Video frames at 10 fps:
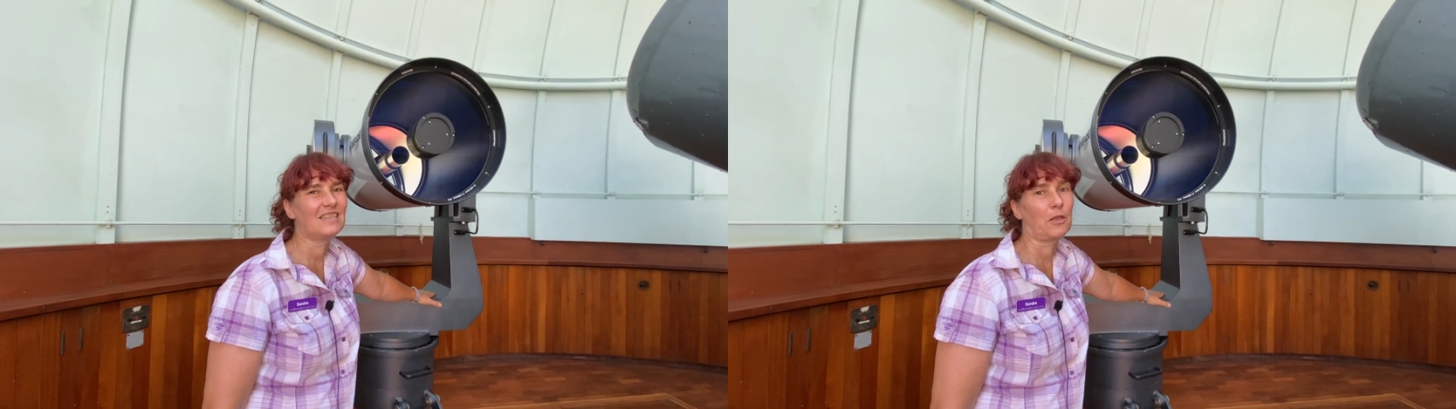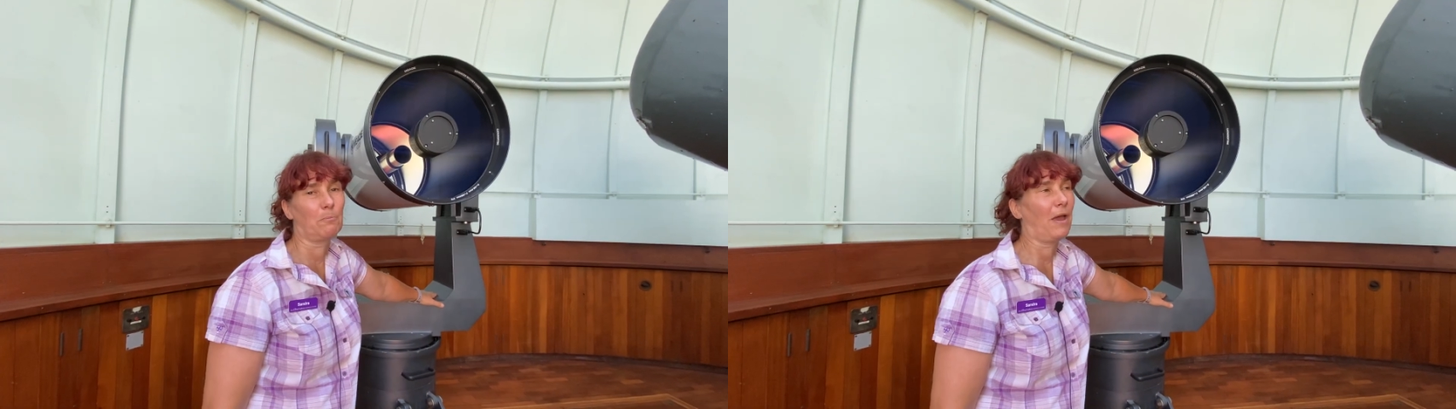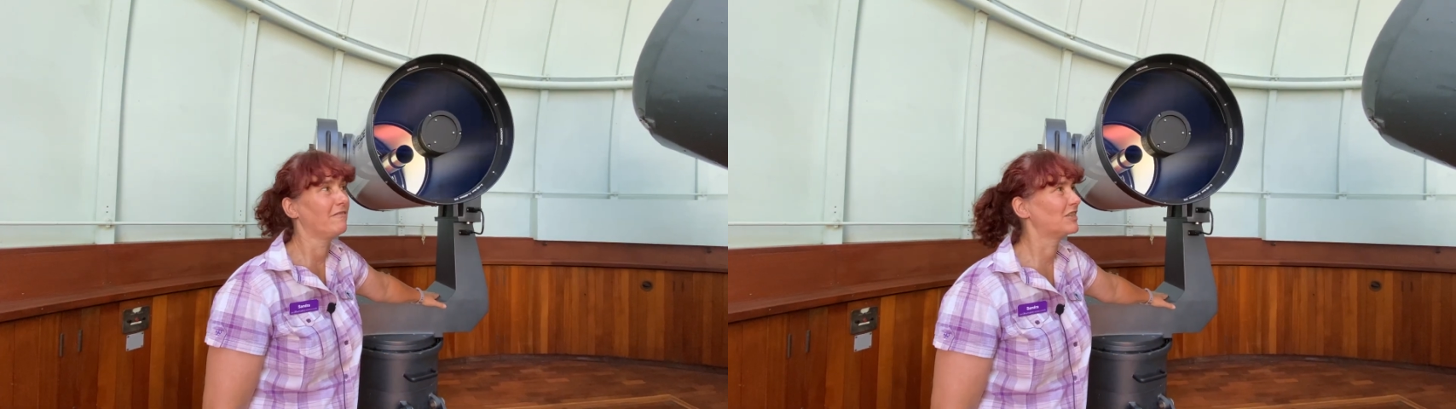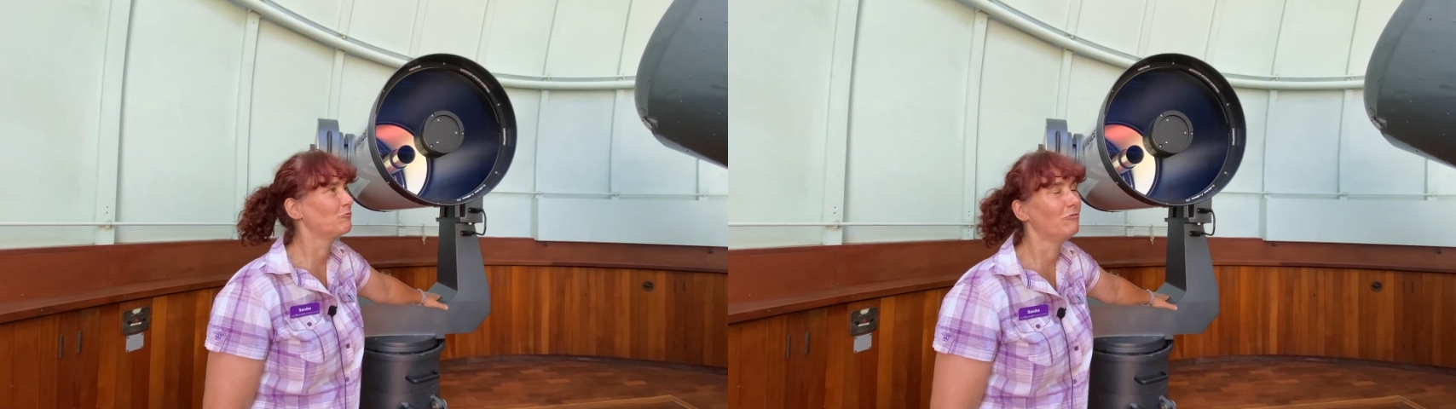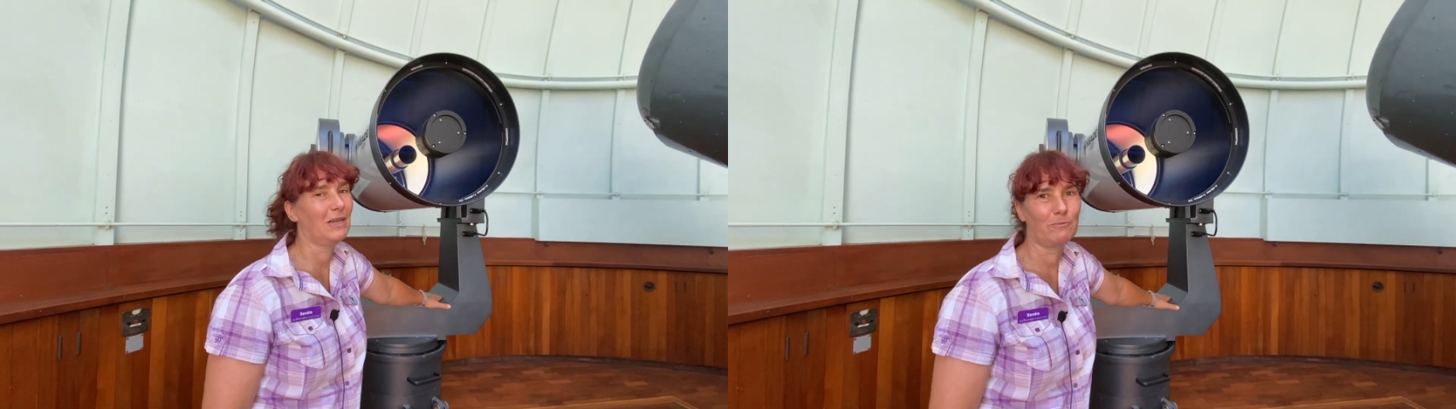is a
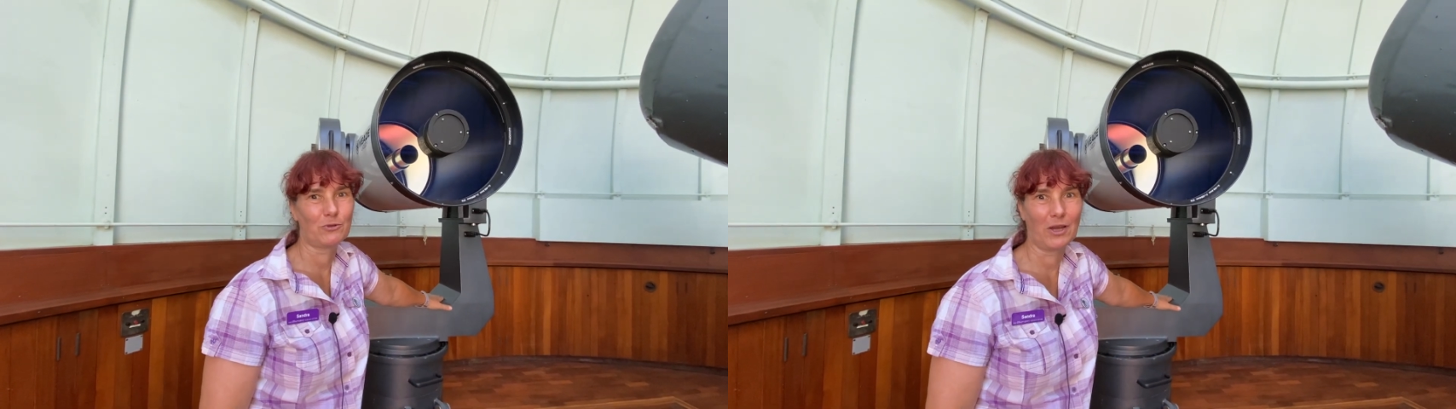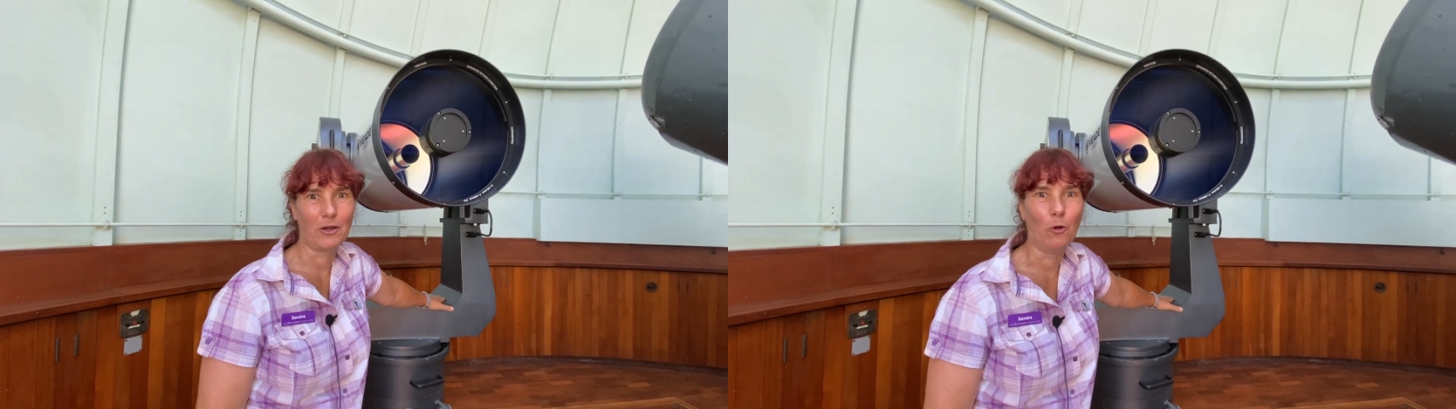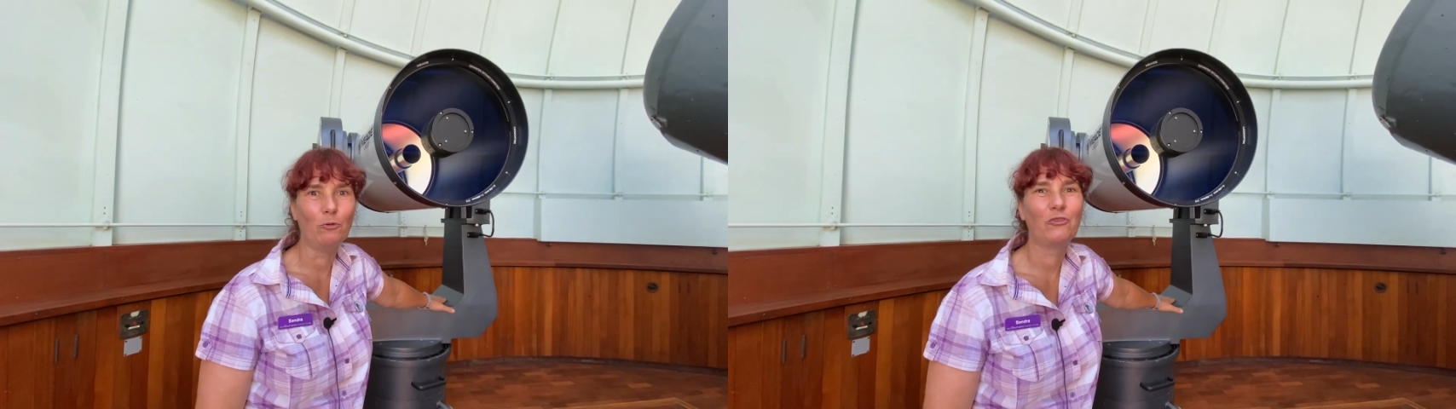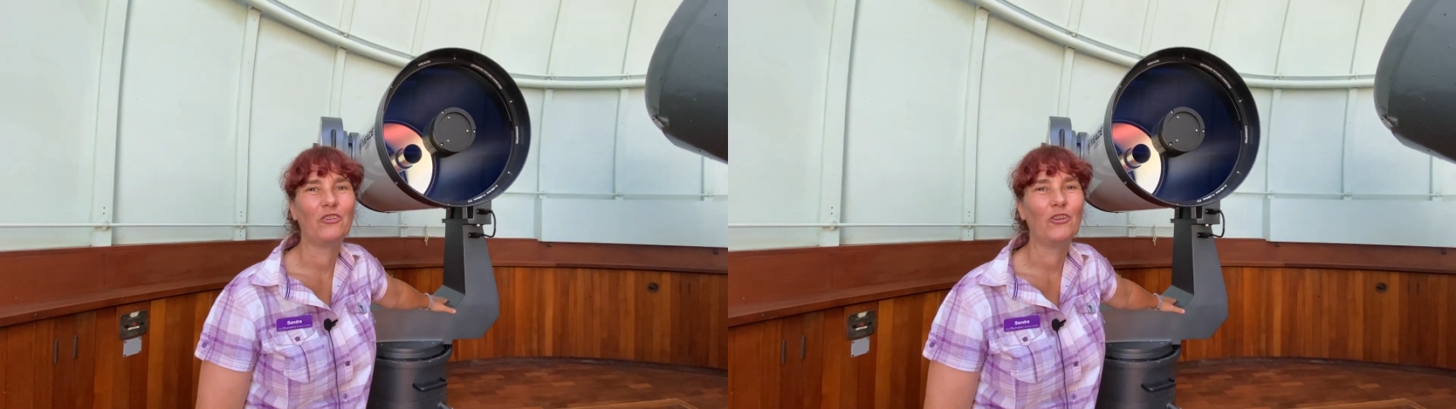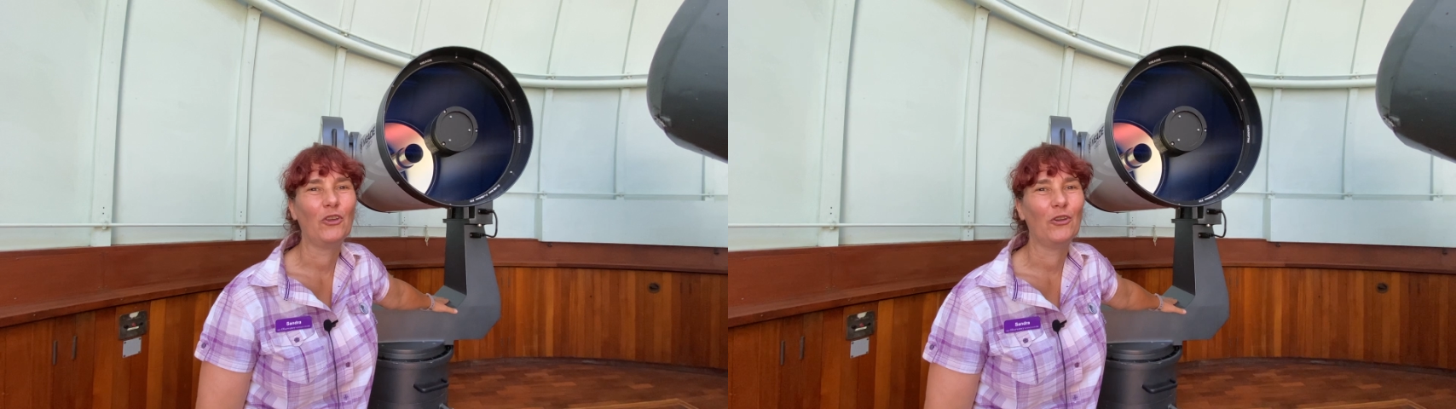comparison really between old
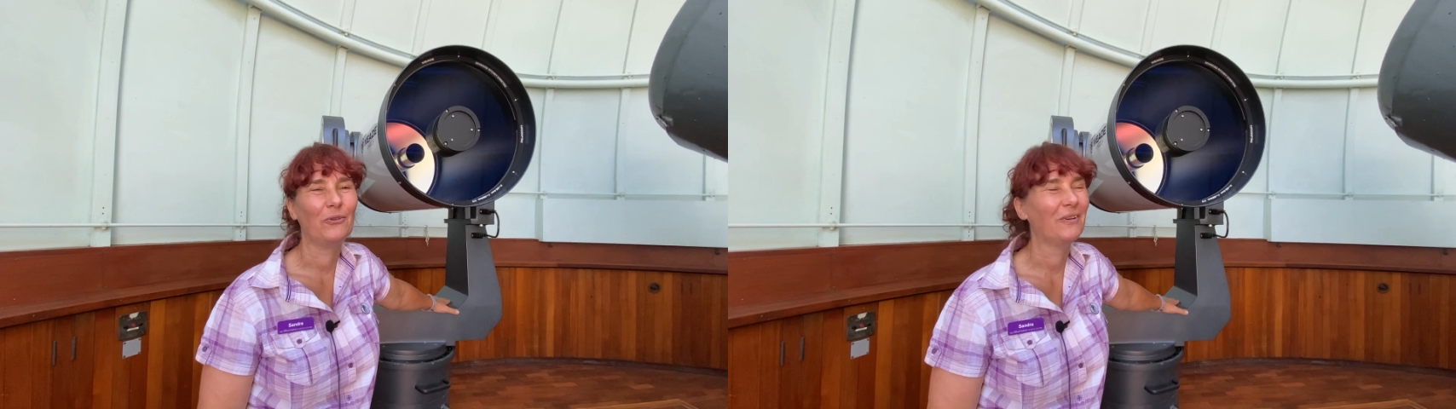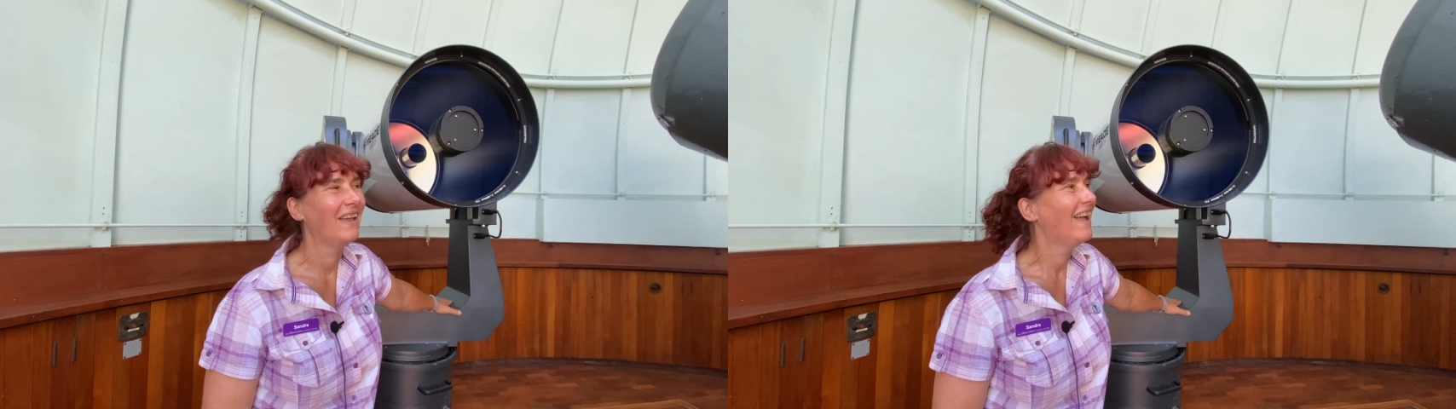and new.